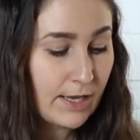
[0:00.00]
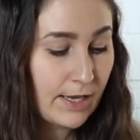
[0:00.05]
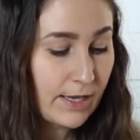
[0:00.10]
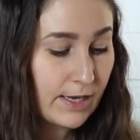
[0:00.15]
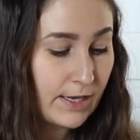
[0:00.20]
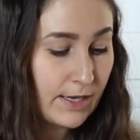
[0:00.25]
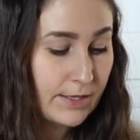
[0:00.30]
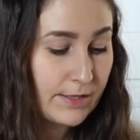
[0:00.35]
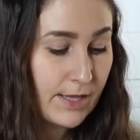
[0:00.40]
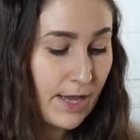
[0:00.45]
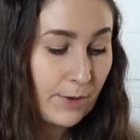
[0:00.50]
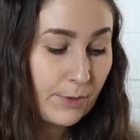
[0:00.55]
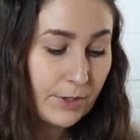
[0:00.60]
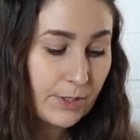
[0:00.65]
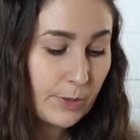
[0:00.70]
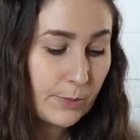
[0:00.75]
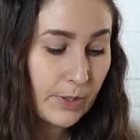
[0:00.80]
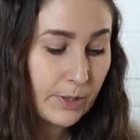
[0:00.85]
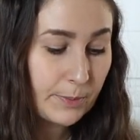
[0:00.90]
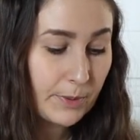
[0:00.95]
And that one
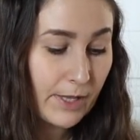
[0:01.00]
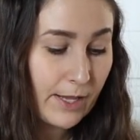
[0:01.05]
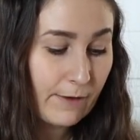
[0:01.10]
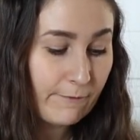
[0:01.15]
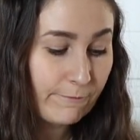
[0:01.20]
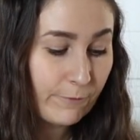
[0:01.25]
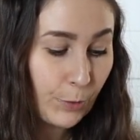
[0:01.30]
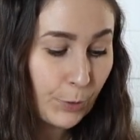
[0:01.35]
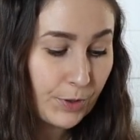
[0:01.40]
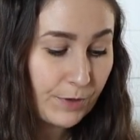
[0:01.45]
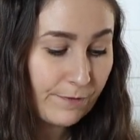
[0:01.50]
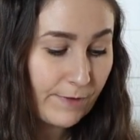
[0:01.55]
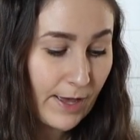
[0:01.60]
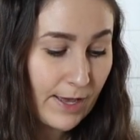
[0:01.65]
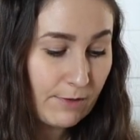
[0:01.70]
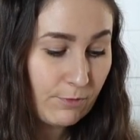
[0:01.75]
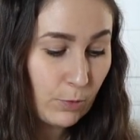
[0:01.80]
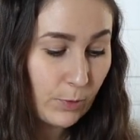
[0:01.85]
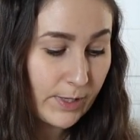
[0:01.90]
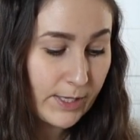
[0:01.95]
you want to plant 4 to
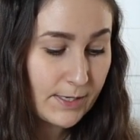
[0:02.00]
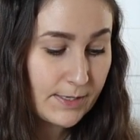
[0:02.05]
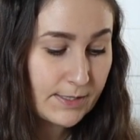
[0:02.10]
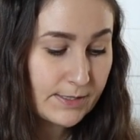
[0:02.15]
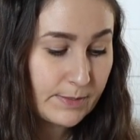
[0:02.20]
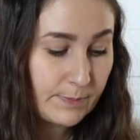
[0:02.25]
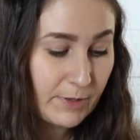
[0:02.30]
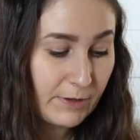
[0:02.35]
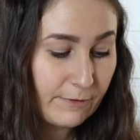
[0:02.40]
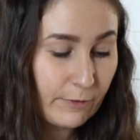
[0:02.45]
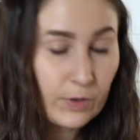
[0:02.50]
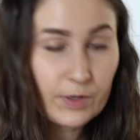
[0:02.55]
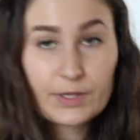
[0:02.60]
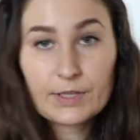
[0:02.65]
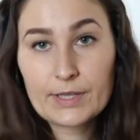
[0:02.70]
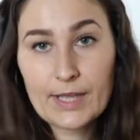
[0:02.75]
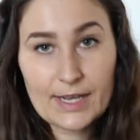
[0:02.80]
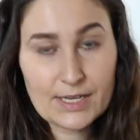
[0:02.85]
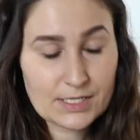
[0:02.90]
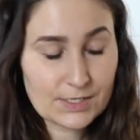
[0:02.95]
5 weeks before the
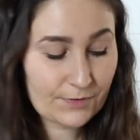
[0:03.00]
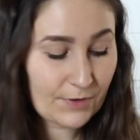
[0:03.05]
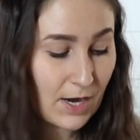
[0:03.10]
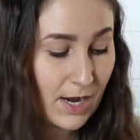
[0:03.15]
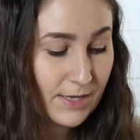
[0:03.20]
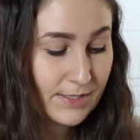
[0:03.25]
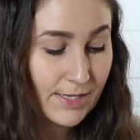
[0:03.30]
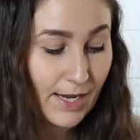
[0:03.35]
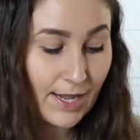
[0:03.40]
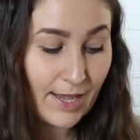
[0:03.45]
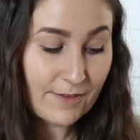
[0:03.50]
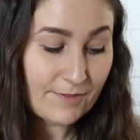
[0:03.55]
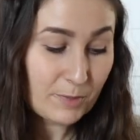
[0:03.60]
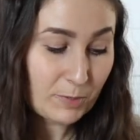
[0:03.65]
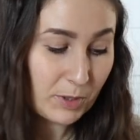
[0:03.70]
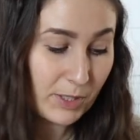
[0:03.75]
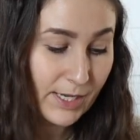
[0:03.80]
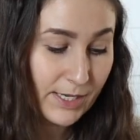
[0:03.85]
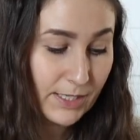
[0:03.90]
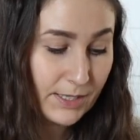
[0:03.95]
last frost. I
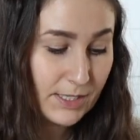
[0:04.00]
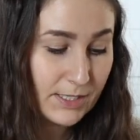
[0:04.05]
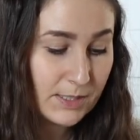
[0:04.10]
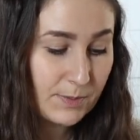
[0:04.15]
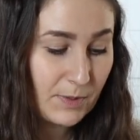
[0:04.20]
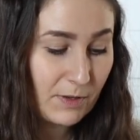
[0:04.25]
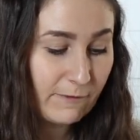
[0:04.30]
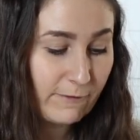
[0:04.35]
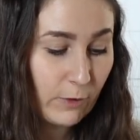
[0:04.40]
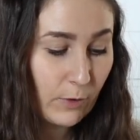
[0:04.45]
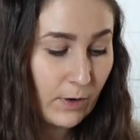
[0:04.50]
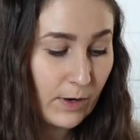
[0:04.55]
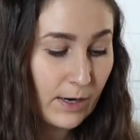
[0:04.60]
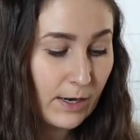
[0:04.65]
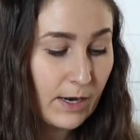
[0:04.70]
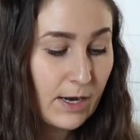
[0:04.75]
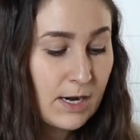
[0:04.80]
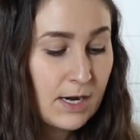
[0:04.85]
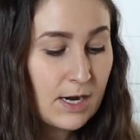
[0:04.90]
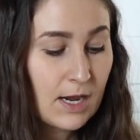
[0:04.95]
haven't planted this
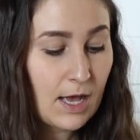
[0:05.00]
before.